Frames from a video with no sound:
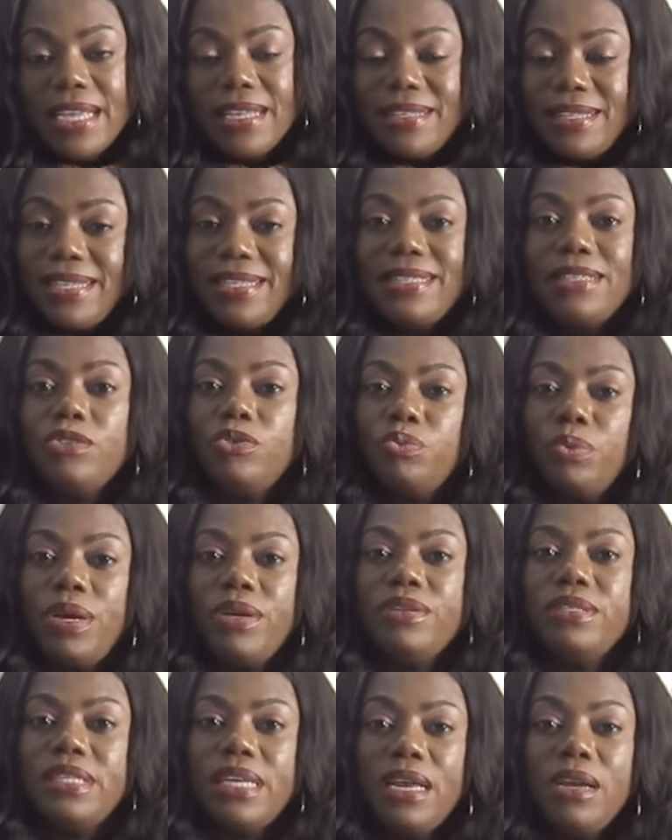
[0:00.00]
This is where
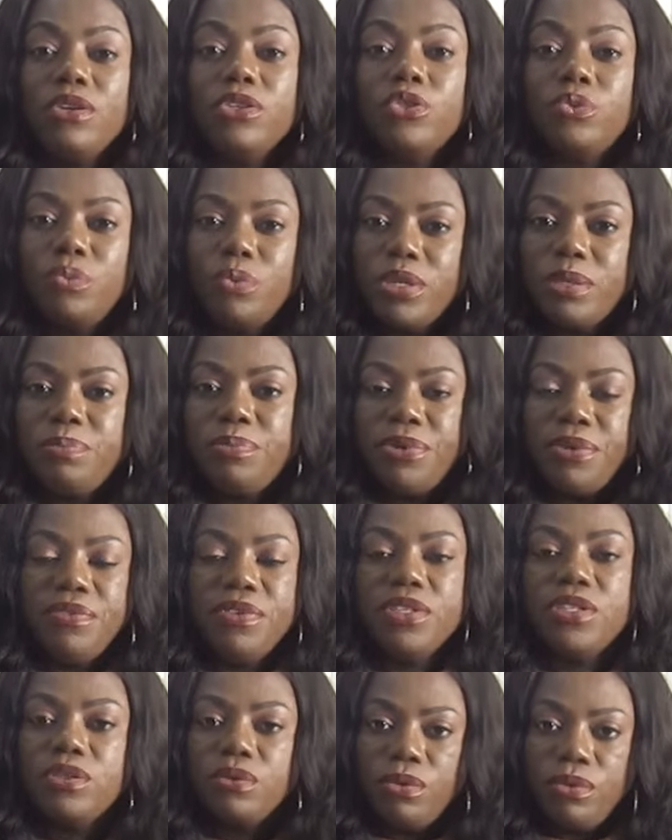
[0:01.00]
you tell us what
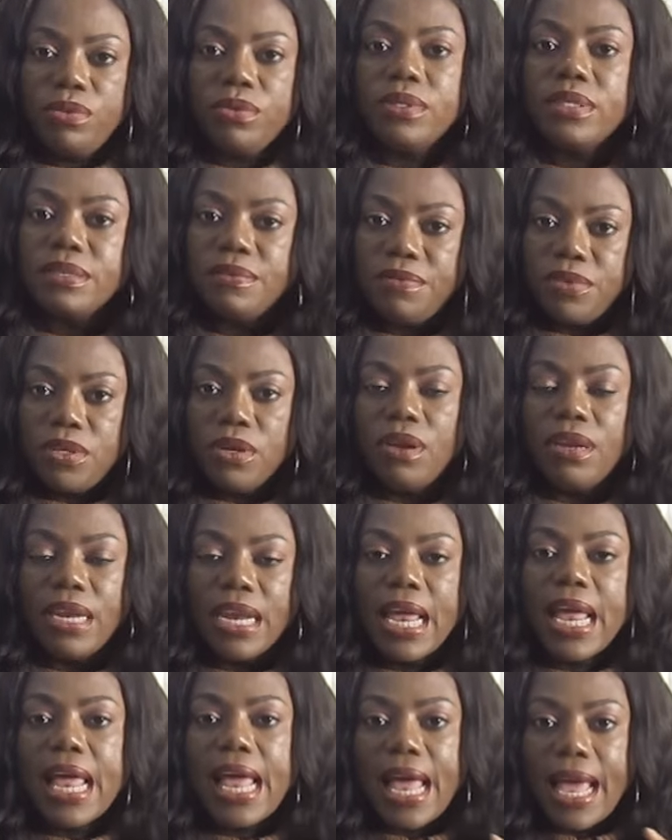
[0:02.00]
previous authors have
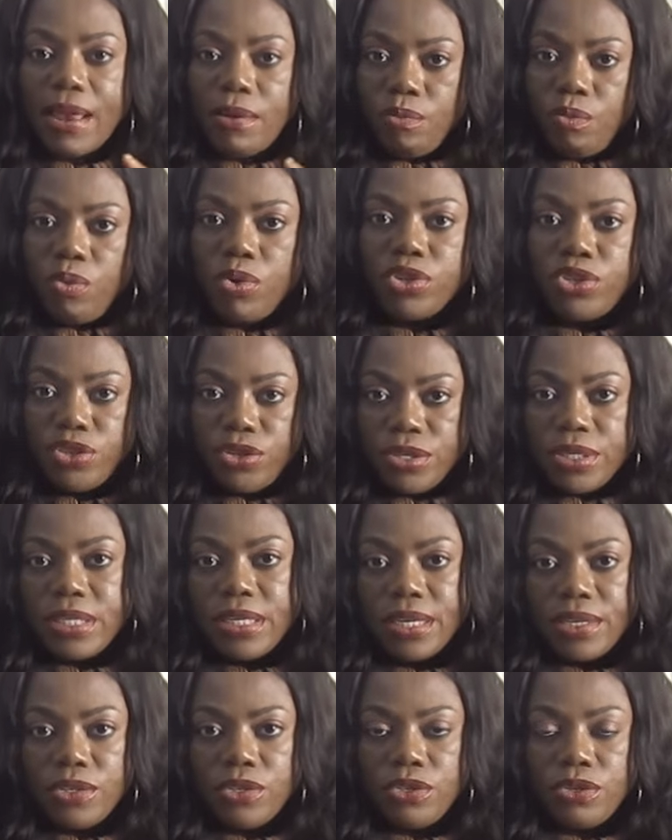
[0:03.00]
done and what you
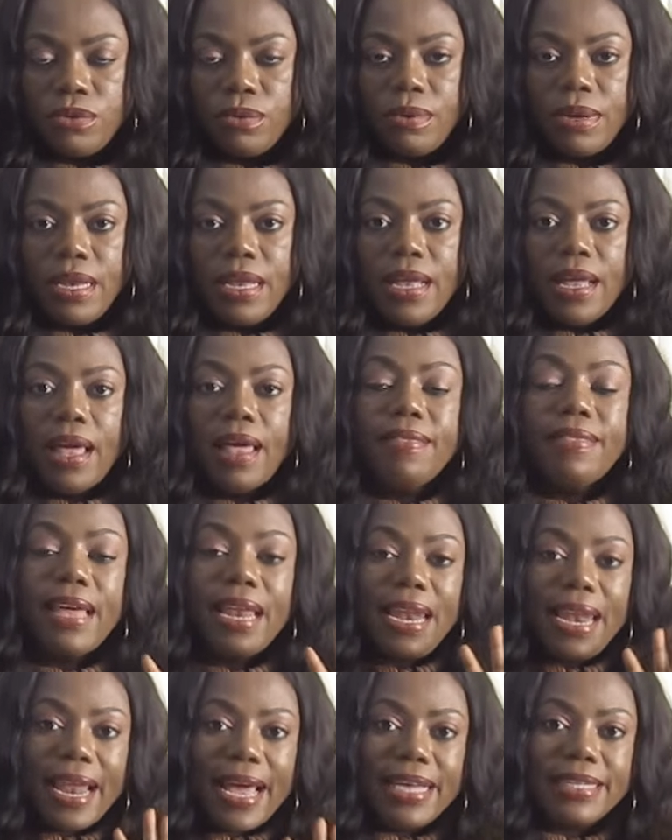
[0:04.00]
intend to do. And
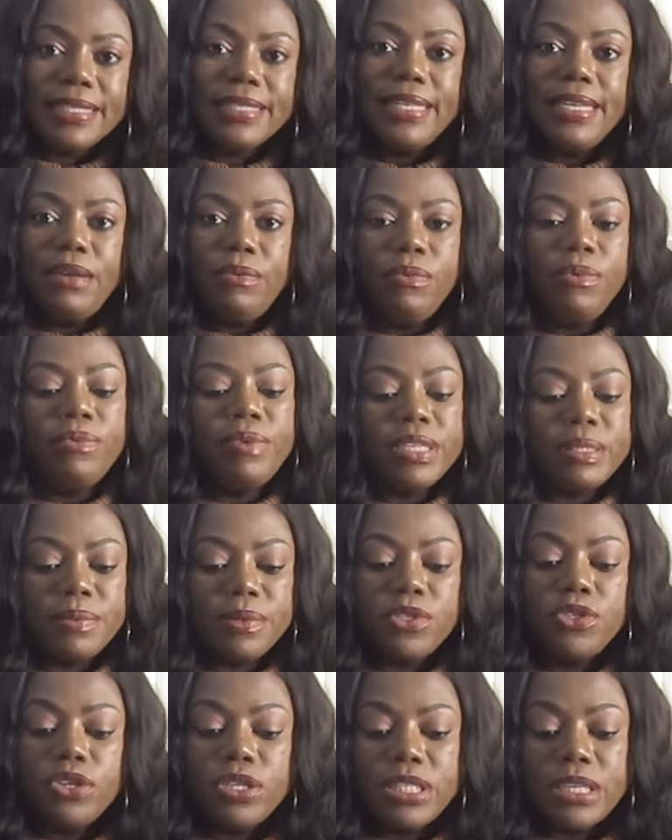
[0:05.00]
then lastly, with
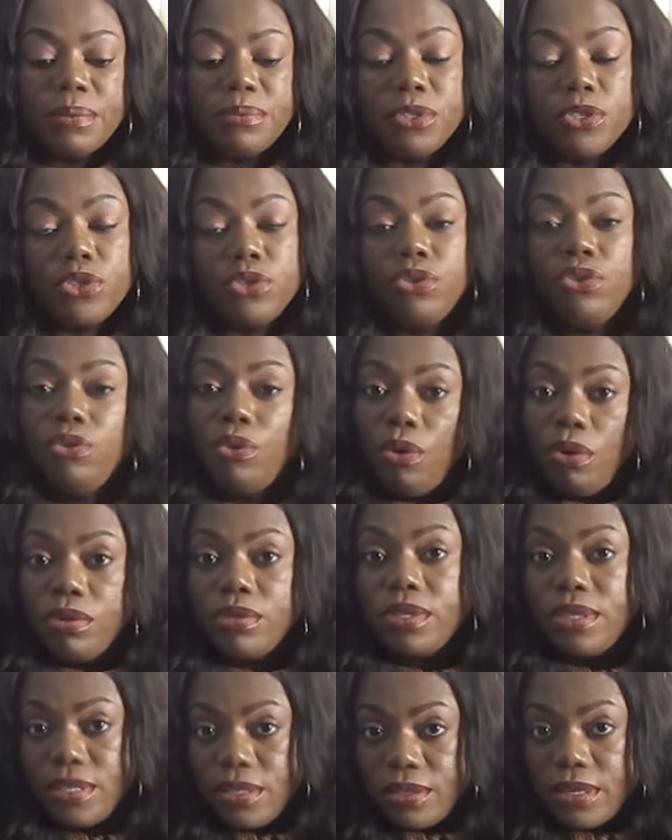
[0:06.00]
respect to your chapter 2, you
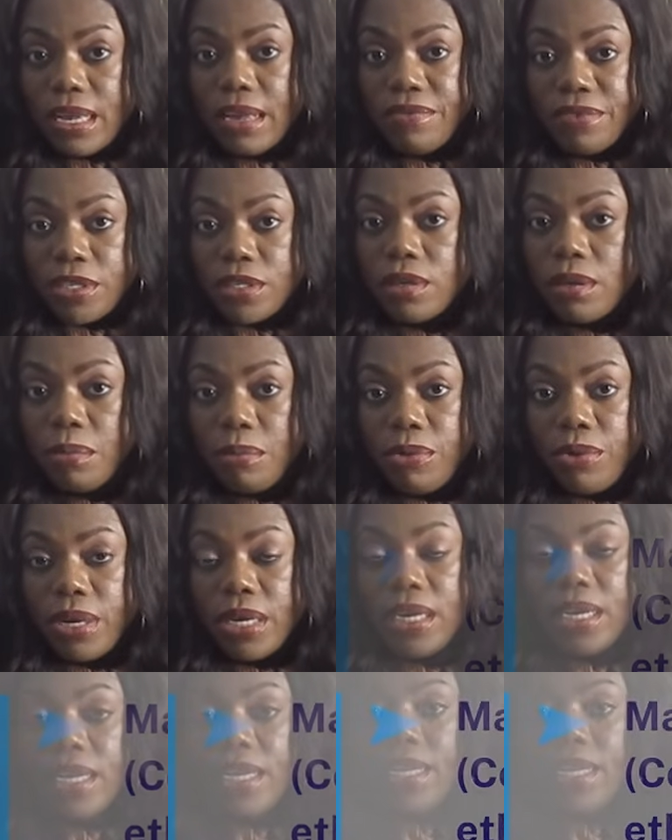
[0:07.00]
also need to have a summary.